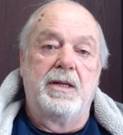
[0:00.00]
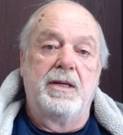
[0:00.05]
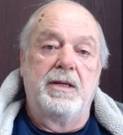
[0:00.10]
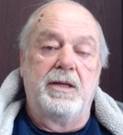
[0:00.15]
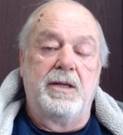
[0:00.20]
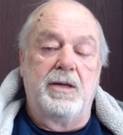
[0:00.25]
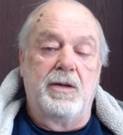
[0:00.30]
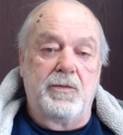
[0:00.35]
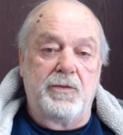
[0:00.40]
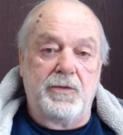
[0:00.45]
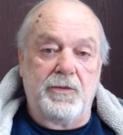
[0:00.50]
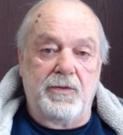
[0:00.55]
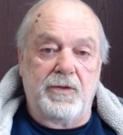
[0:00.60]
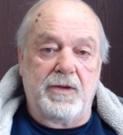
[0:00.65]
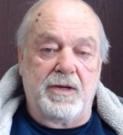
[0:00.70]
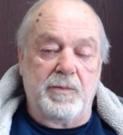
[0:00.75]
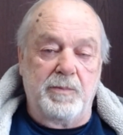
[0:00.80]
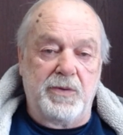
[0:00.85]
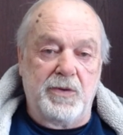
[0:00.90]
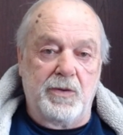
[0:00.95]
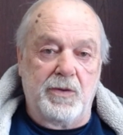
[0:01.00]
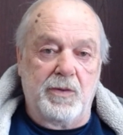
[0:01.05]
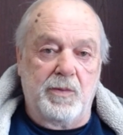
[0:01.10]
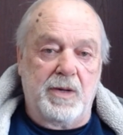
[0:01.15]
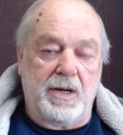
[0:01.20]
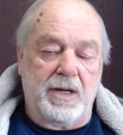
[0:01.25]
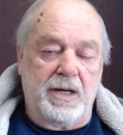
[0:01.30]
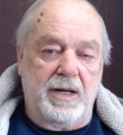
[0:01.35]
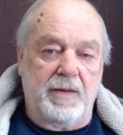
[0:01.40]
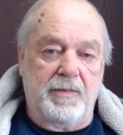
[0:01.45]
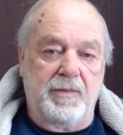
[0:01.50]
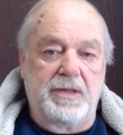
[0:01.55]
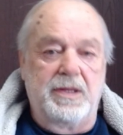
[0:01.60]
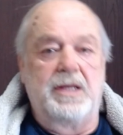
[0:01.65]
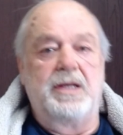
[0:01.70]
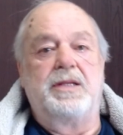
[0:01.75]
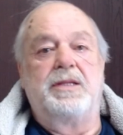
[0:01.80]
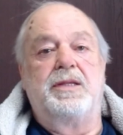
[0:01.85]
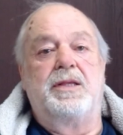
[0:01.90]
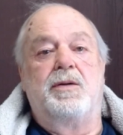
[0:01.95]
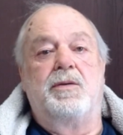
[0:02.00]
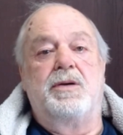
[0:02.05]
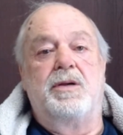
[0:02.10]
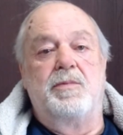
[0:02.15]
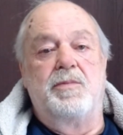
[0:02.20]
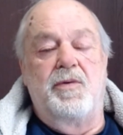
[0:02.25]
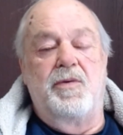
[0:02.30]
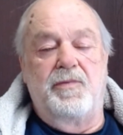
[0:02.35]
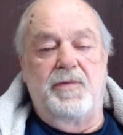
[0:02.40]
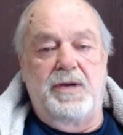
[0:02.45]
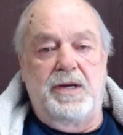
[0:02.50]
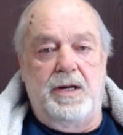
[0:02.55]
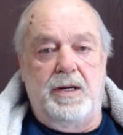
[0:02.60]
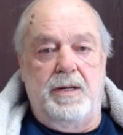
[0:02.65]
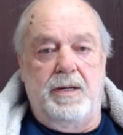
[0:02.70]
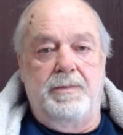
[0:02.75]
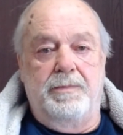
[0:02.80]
do the computer work and everything, and then I'll come over here.